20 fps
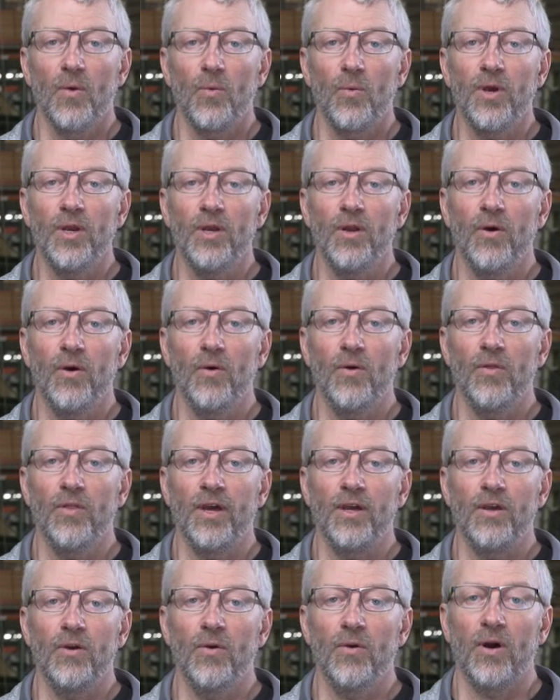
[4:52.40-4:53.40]
We know
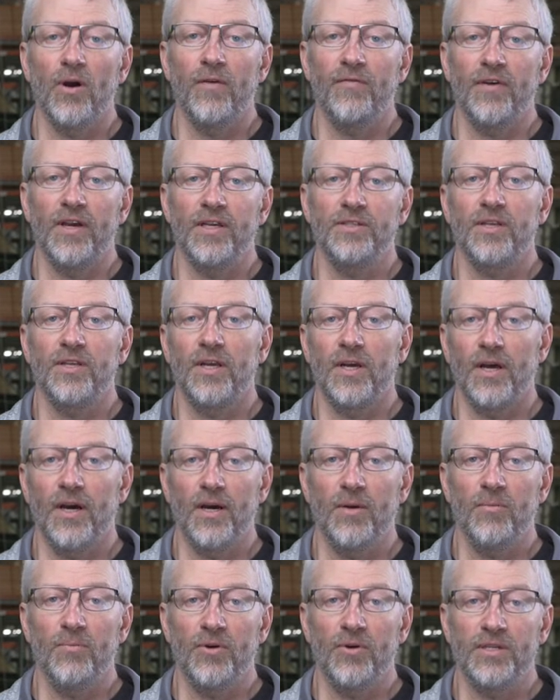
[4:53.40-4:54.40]
that you are facing
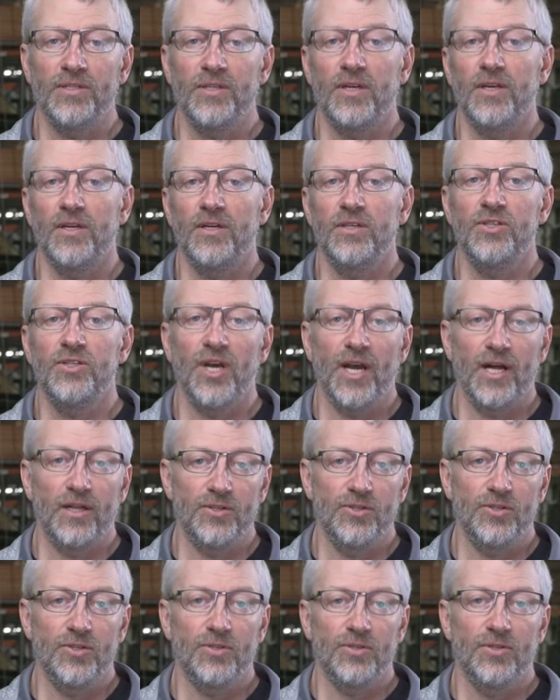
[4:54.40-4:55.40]
unprecedented
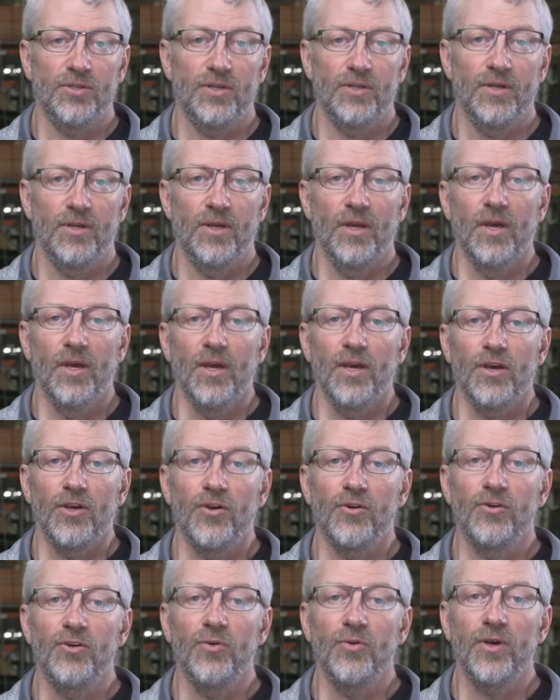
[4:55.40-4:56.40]
challenges.
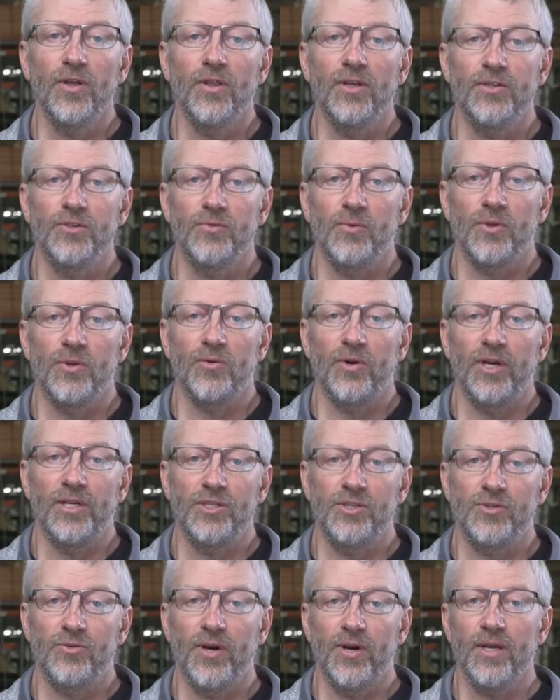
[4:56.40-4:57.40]
You're doing this with great
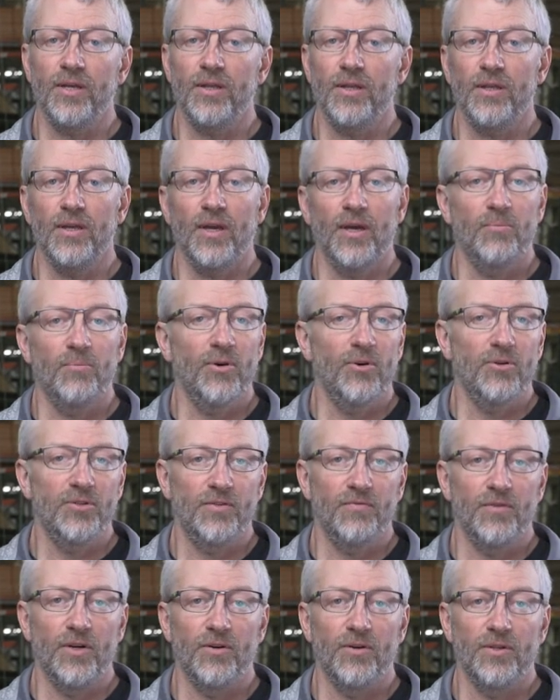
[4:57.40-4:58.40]
strength and
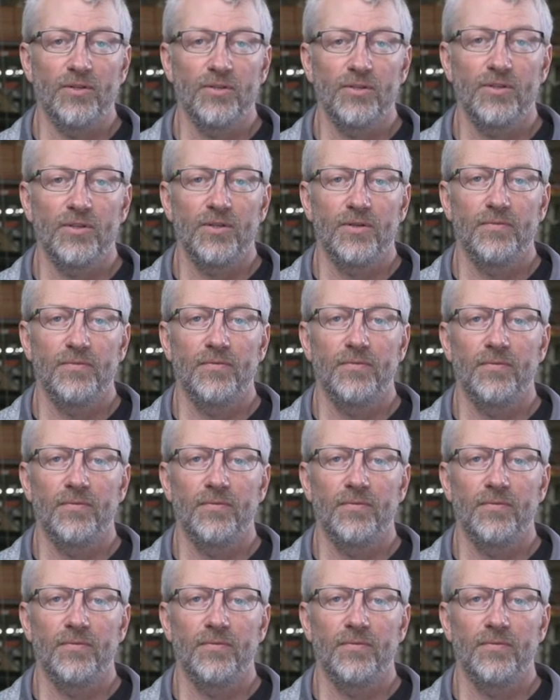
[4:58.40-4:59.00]
perseverance.